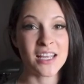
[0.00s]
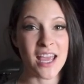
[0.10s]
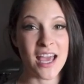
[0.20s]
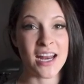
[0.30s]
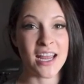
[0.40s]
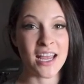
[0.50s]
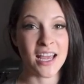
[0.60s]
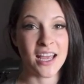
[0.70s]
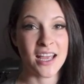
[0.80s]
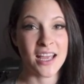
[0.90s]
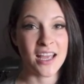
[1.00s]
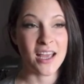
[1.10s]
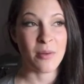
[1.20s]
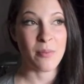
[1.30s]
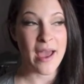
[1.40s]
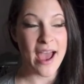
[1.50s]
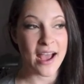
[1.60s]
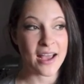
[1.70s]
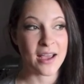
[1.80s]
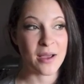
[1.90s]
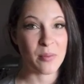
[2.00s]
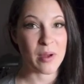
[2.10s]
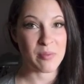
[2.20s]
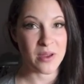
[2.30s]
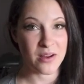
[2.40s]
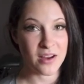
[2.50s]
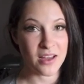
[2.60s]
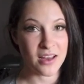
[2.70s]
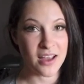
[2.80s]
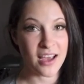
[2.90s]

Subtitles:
getting back my period.